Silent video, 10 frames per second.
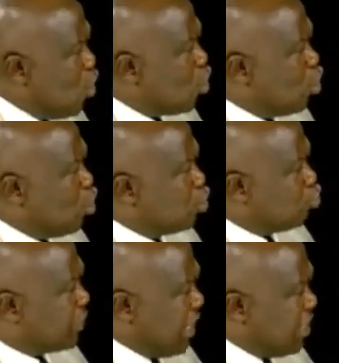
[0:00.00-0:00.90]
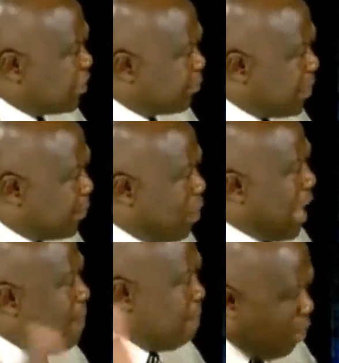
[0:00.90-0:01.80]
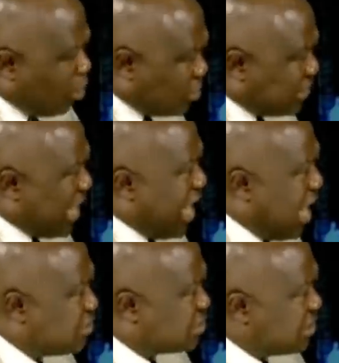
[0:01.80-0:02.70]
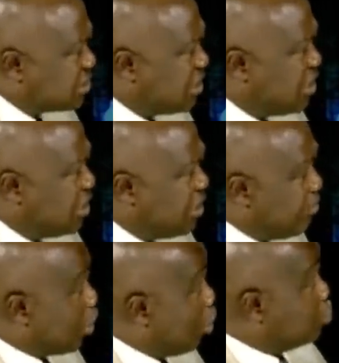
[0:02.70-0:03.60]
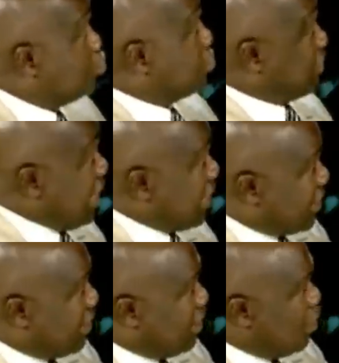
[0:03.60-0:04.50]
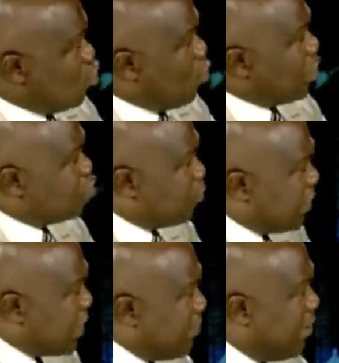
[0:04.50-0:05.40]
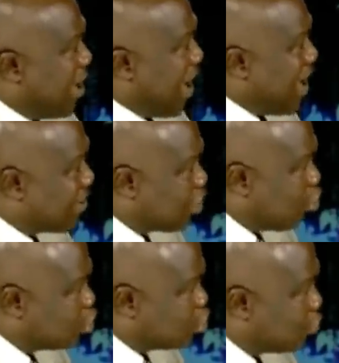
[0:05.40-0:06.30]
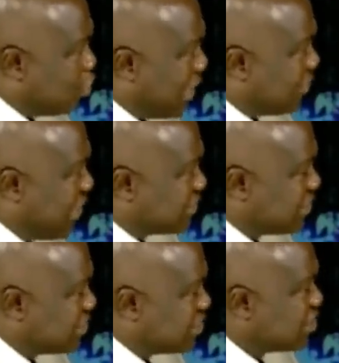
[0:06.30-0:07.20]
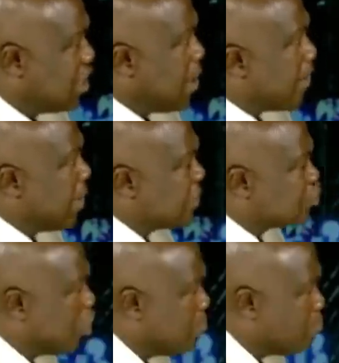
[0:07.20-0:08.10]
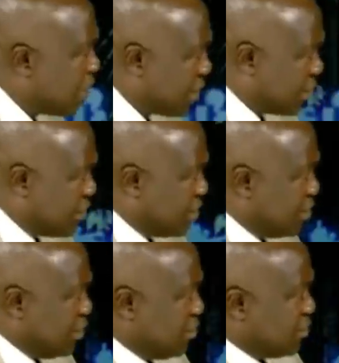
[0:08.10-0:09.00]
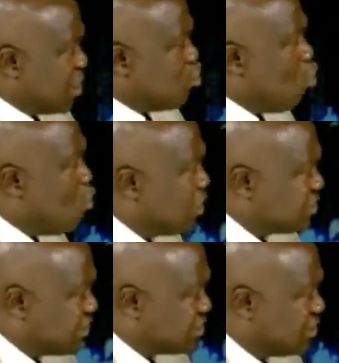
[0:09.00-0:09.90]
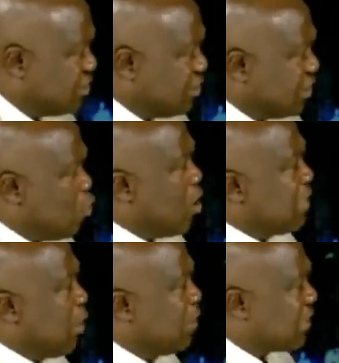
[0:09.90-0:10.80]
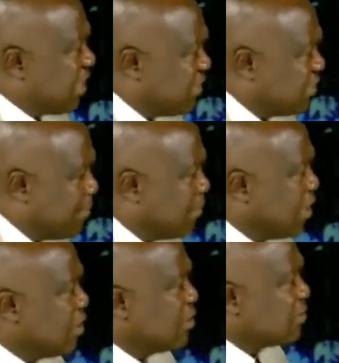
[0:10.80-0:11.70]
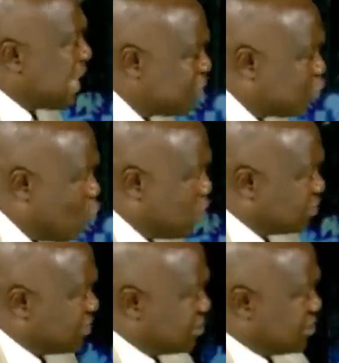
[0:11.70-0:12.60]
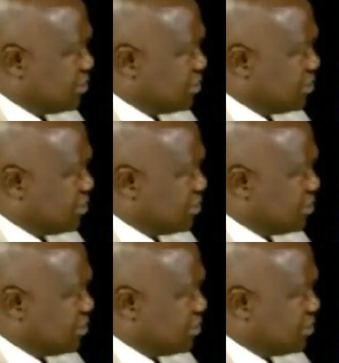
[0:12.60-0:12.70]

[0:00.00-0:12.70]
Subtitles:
going to kill the people and burn their houses because you think you want to bring them agricultural advantages, please don't bring. They don't want it. The one that will kill them, they don't want it.